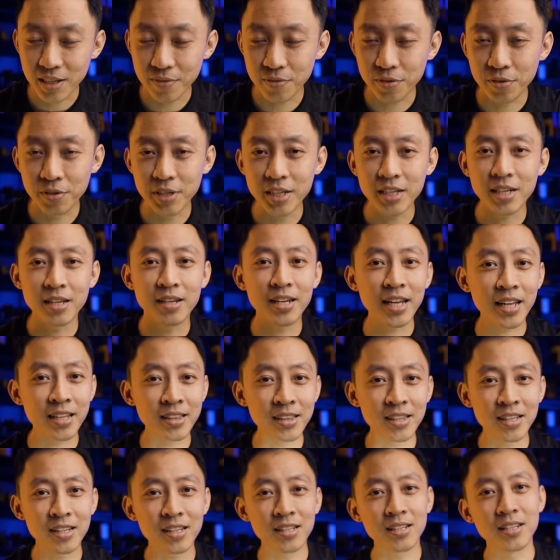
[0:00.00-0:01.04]
If you need a
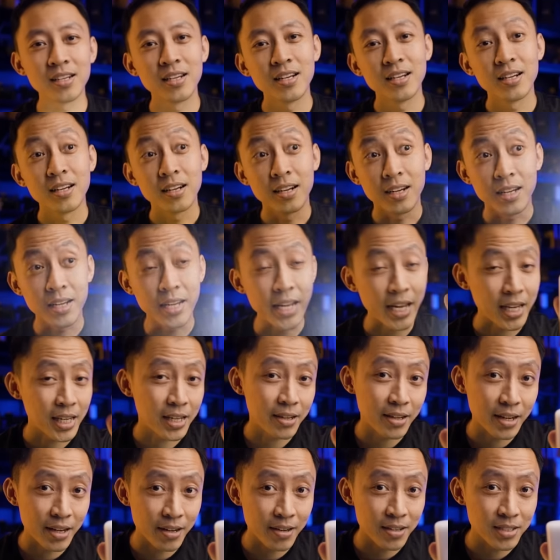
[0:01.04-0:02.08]
lantern, get
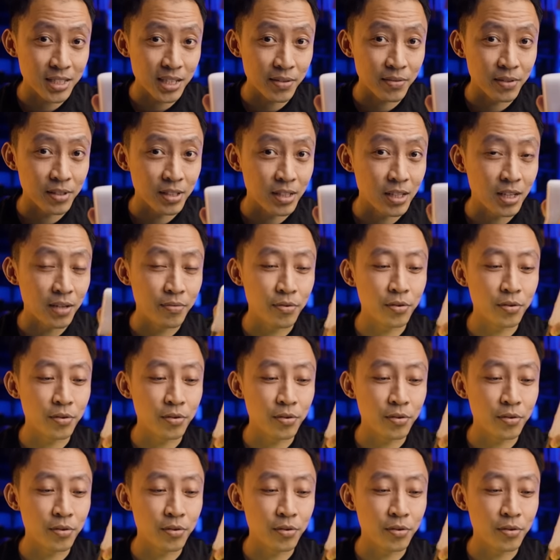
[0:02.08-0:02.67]
the LR70.